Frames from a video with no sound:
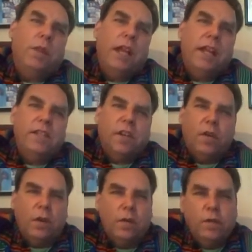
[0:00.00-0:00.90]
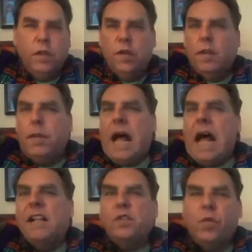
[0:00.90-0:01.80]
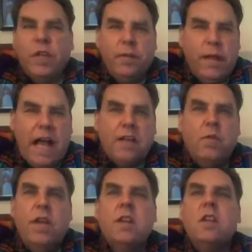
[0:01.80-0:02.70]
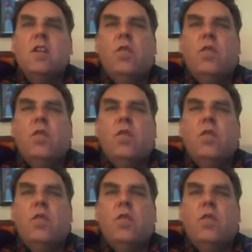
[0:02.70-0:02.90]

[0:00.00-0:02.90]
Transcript: planets are a review of the past, reevaluate,